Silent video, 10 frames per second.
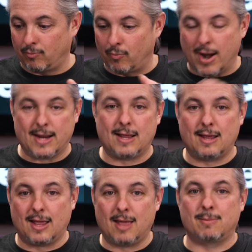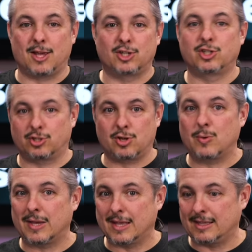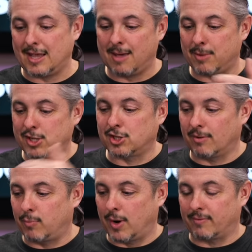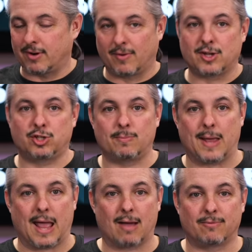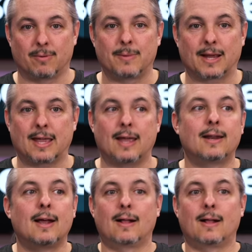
ready image so you can get the image of whatever device you may have from Netgate.